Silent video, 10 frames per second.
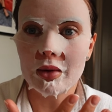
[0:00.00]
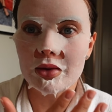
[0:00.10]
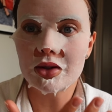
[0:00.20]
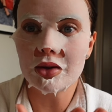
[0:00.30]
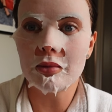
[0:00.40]
I
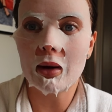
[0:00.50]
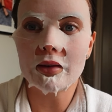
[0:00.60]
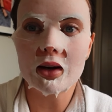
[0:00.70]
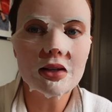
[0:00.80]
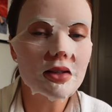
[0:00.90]
was too
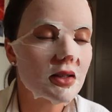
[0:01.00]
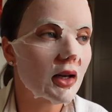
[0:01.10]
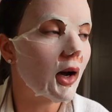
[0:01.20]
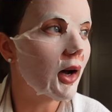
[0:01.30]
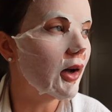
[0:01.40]
embarrassed.
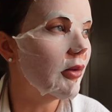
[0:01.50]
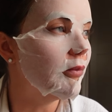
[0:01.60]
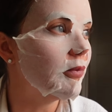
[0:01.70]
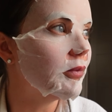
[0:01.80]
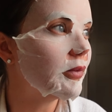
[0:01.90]

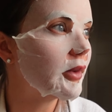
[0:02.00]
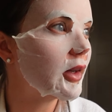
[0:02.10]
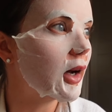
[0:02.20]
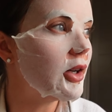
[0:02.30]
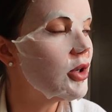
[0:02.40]
I
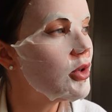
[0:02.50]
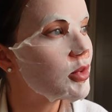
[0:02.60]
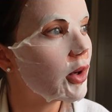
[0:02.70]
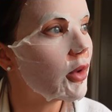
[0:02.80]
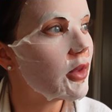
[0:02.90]
used
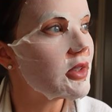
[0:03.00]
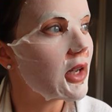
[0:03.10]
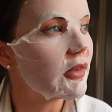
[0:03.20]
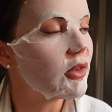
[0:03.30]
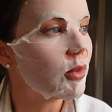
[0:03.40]
one on the
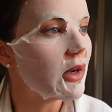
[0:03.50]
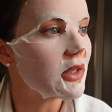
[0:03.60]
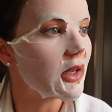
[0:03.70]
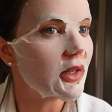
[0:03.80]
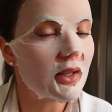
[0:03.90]
day of the wedding.